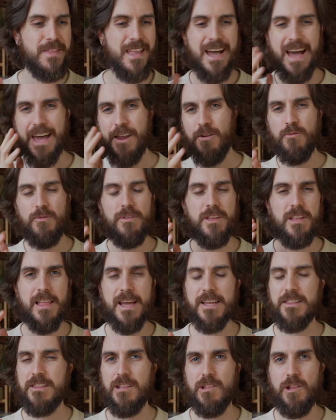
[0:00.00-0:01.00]
I don't really
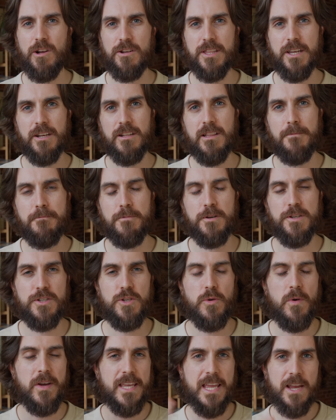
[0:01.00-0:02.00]
like the look that clippers
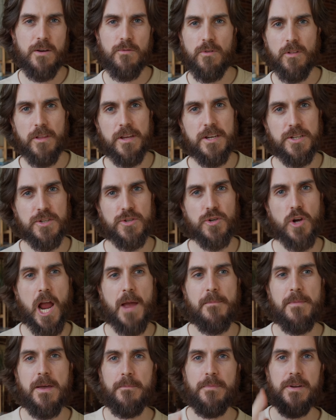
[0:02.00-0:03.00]
do. I can't really
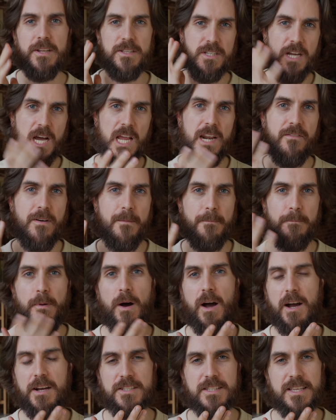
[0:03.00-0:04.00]
describe it, but it's kind of a
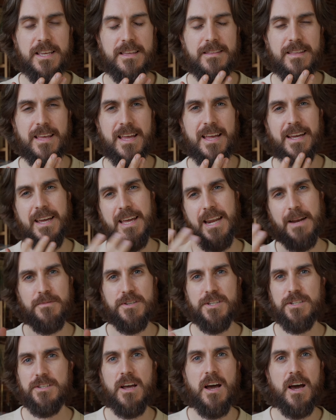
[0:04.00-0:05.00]
boxy thing, and I'm
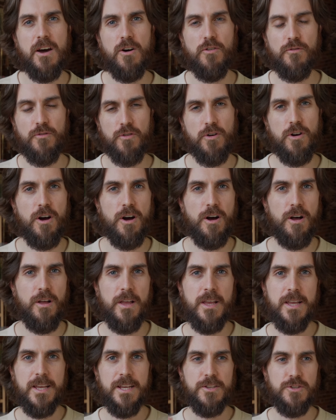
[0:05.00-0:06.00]
just not overall
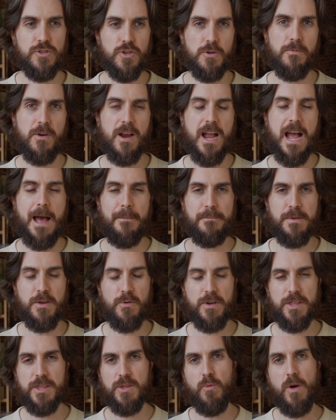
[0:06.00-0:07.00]
super happy
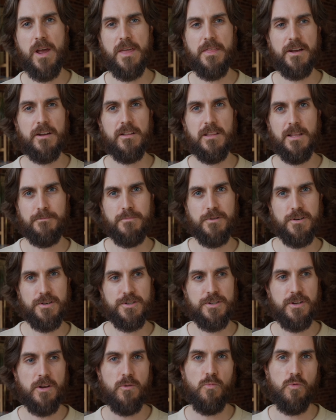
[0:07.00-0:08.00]
with the way that
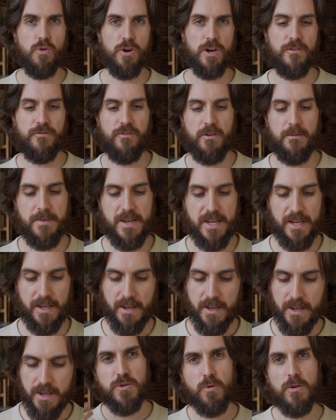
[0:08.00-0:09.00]
clippers work for me.
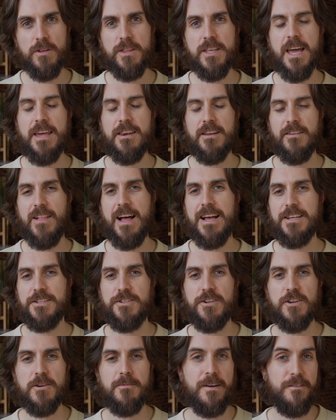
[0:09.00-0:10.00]
Toward the end of last
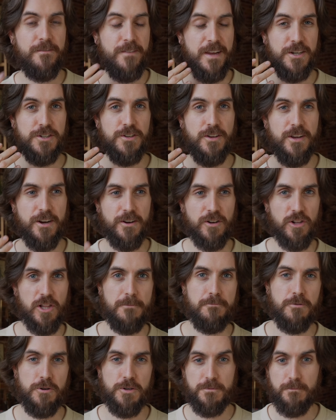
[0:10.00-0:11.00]
year, my facial hair
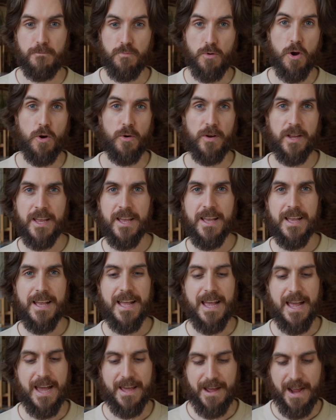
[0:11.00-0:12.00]
clippers broke,
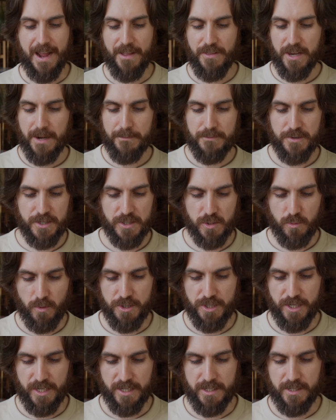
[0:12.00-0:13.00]
and I ended up just
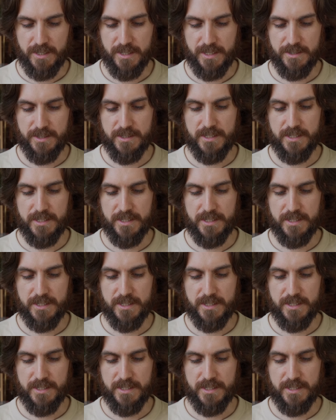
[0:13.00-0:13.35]
switching to these